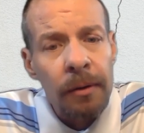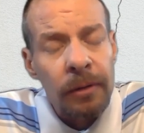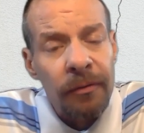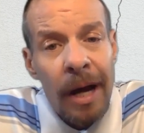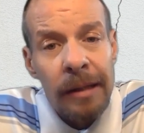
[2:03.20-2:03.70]

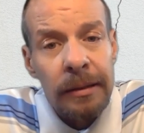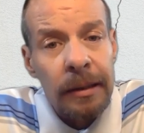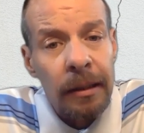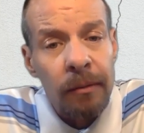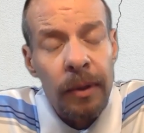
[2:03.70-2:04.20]
is
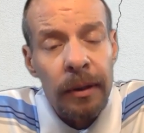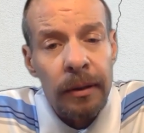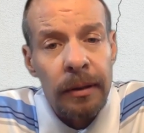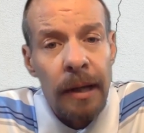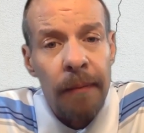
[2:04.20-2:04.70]
fascinated with
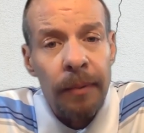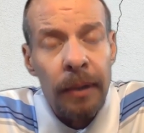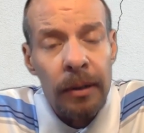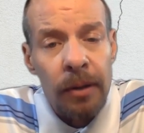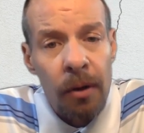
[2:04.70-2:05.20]

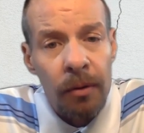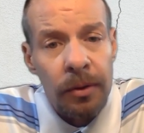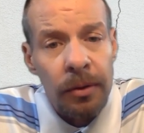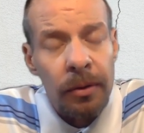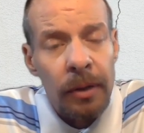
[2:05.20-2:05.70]
Japanese
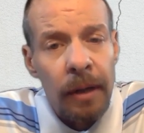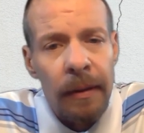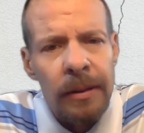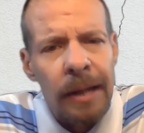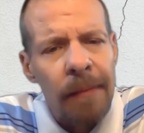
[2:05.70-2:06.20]
culture and
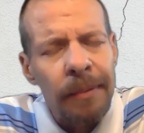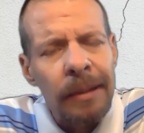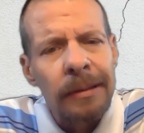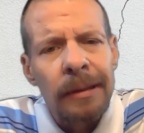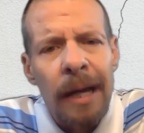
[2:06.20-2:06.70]
the
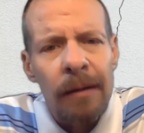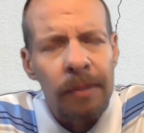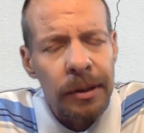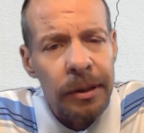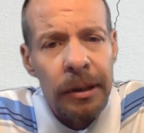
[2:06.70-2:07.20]
Japanese
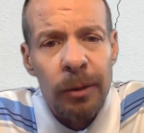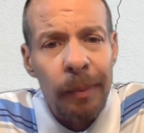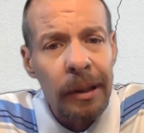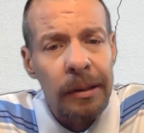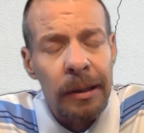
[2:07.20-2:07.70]
language. She
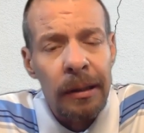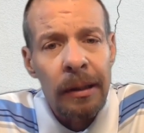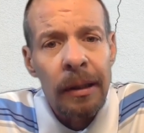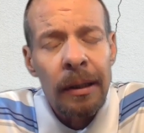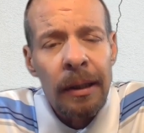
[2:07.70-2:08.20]
speaks it.
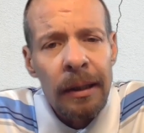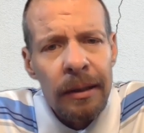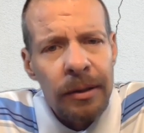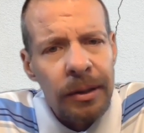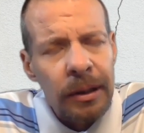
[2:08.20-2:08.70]

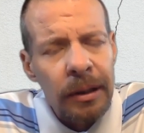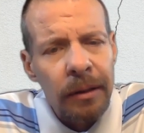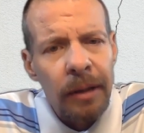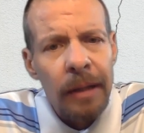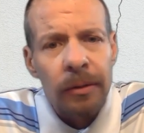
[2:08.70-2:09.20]

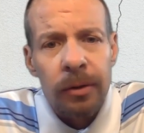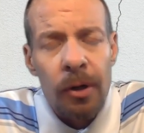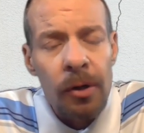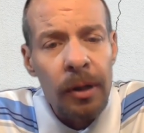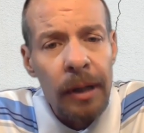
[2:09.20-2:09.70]
She has
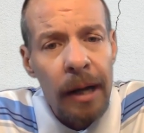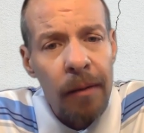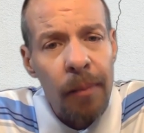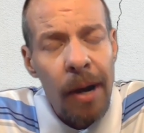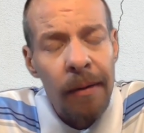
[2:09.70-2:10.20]
learned a lot
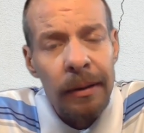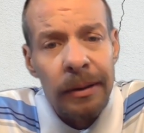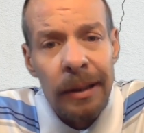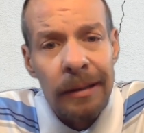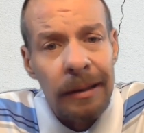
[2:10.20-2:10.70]
about it.
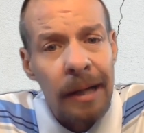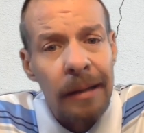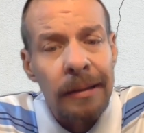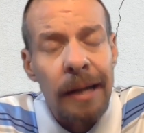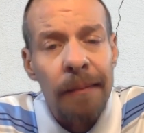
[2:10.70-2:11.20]
She has a lot
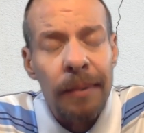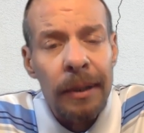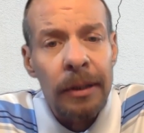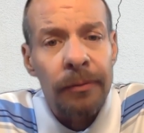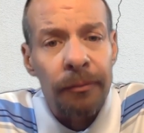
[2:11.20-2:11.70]
of
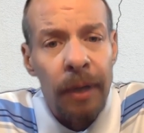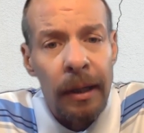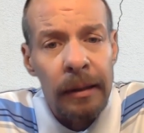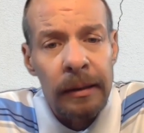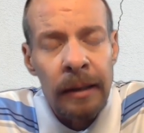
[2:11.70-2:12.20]
Japanese
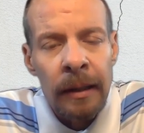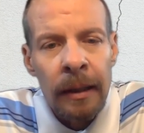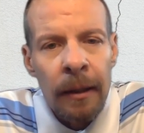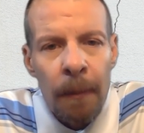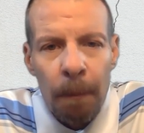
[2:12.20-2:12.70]
friends.
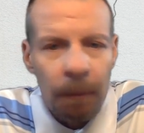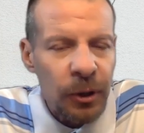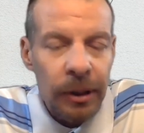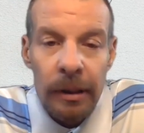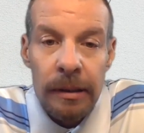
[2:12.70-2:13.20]

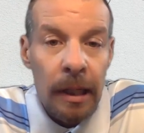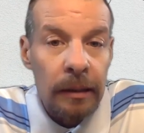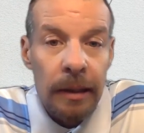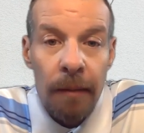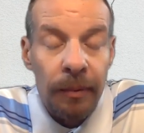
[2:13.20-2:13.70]
She is
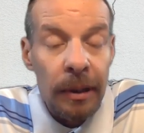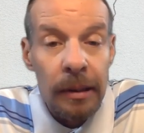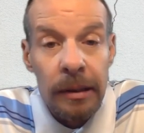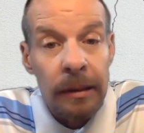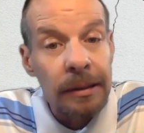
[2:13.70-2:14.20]
not
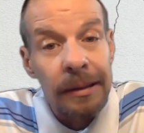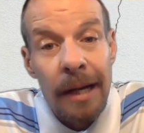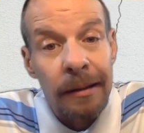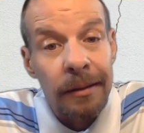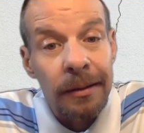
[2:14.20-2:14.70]
Japanese in the
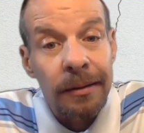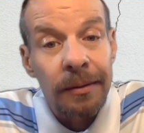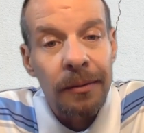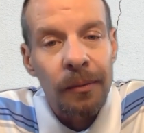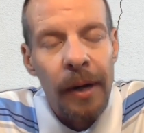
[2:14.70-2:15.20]
slightest,
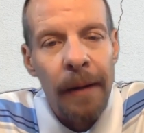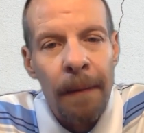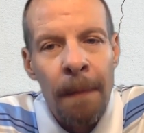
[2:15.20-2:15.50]
right?